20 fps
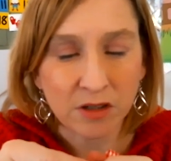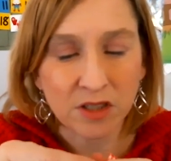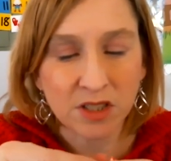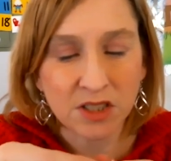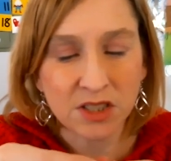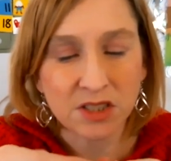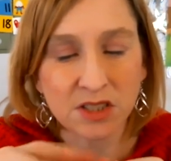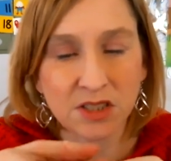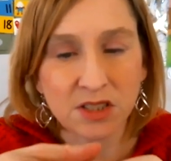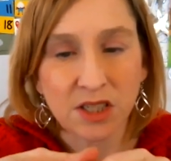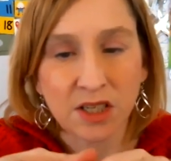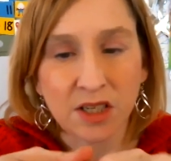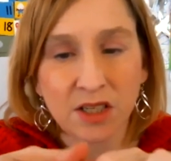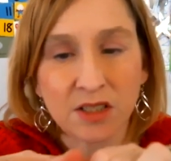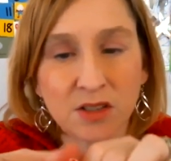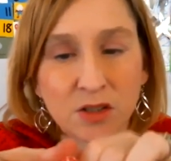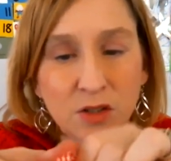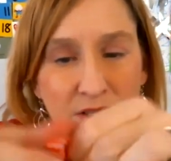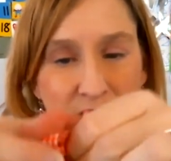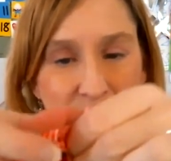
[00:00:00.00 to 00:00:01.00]
Let's see.
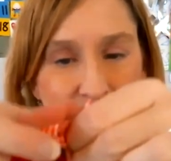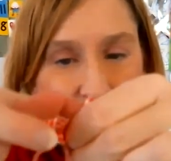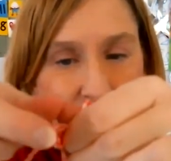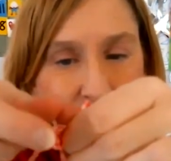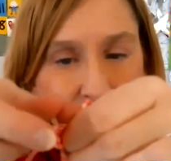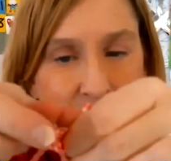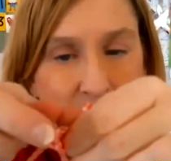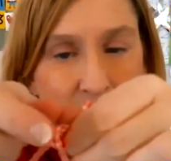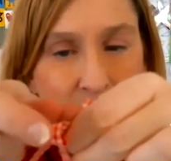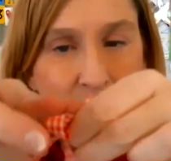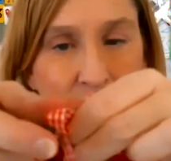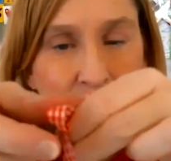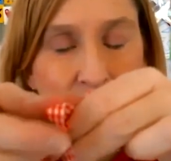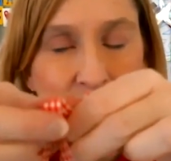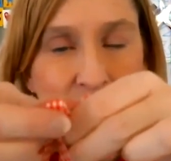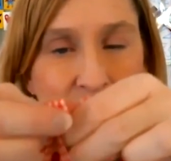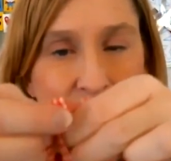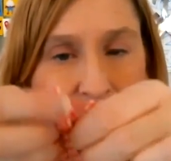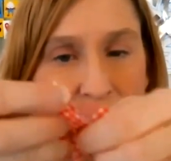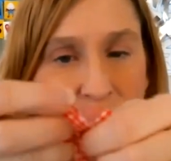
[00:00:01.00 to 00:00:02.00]
So I'm tying a
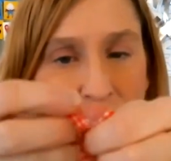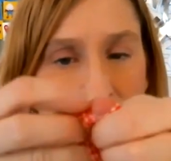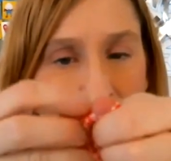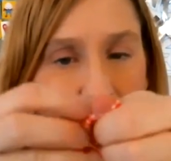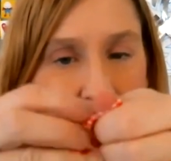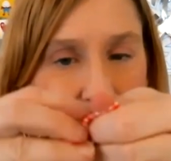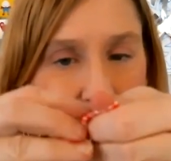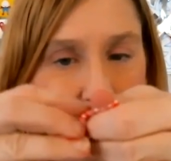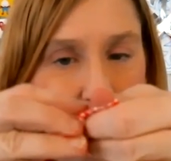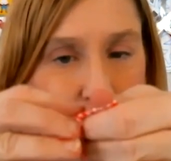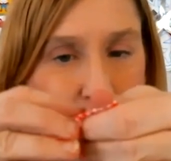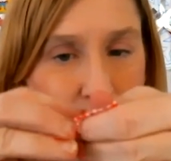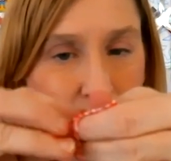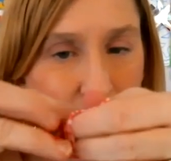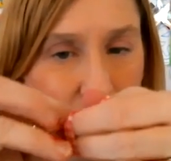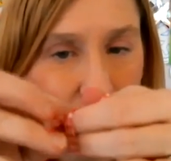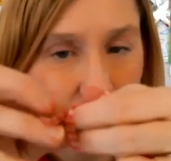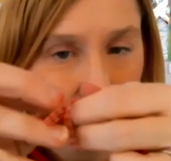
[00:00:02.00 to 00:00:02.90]
little tiny